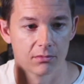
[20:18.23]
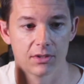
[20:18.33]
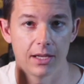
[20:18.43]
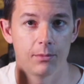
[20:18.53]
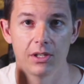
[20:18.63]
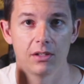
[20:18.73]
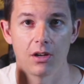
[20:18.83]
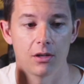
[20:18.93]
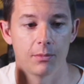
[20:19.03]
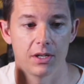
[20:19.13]
$10 million
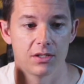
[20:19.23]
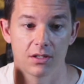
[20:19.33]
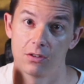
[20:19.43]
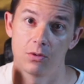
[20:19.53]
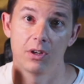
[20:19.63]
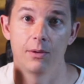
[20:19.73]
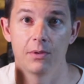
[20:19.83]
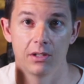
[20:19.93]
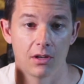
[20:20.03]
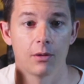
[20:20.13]
budgets or $20
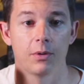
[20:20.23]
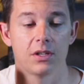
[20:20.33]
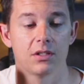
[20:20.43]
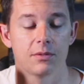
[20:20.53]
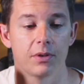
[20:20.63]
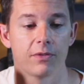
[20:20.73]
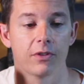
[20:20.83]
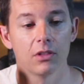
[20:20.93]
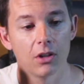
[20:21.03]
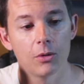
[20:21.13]
million budgets, but for
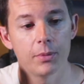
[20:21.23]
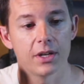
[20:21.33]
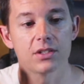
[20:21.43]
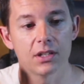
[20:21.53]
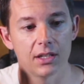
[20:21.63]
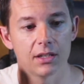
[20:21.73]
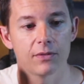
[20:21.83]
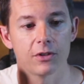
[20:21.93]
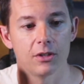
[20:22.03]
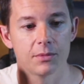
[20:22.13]
low budget indie
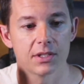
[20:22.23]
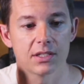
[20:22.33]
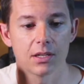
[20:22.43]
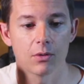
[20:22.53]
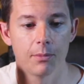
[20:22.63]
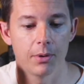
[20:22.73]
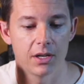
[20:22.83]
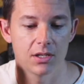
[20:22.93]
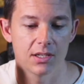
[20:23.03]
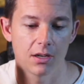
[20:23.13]
films, let's say where the
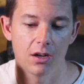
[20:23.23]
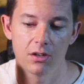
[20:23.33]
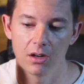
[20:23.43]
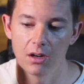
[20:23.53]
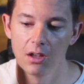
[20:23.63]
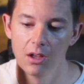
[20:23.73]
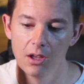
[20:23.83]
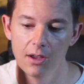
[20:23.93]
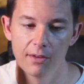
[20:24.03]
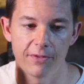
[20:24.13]
budget is under
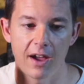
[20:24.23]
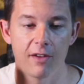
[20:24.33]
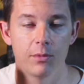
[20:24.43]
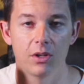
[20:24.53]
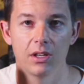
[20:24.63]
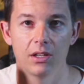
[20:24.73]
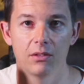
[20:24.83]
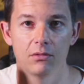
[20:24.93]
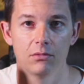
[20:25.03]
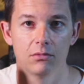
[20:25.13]
5
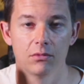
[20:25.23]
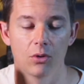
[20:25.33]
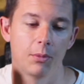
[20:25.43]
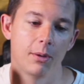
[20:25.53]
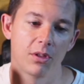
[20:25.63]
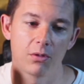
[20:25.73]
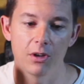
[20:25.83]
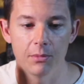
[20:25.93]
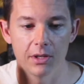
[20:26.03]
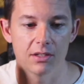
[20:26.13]
million or maybe 3
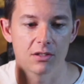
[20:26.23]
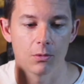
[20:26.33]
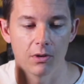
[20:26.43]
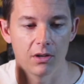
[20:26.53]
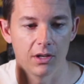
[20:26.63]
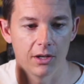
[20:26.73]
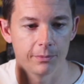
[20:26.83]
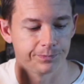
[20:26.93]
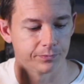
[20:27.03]
million, somewhere around there,